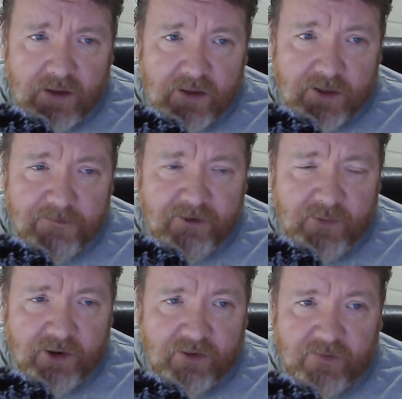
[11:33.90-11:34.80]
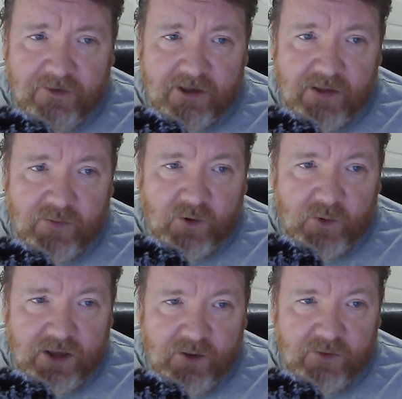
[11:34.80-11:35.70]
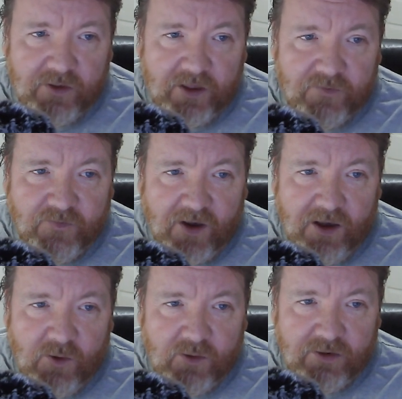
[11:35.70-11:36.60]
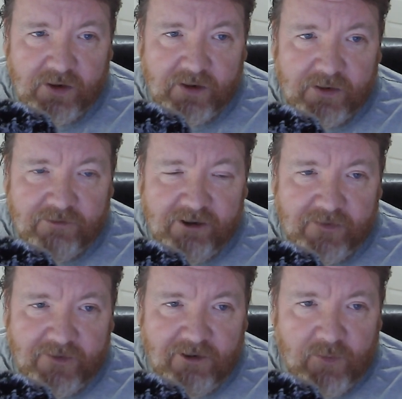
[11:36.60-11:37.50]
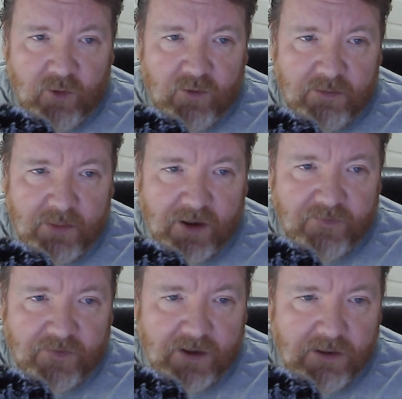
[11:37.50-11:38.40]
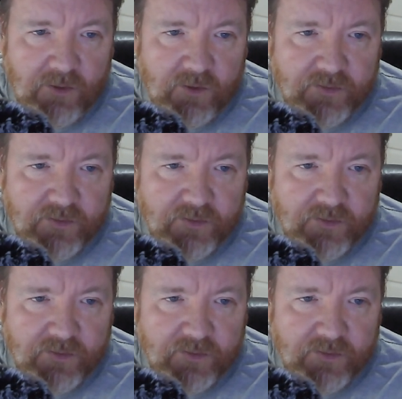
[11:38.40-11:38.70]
So pretty much it's very simple. We use this file to create a variable, my file.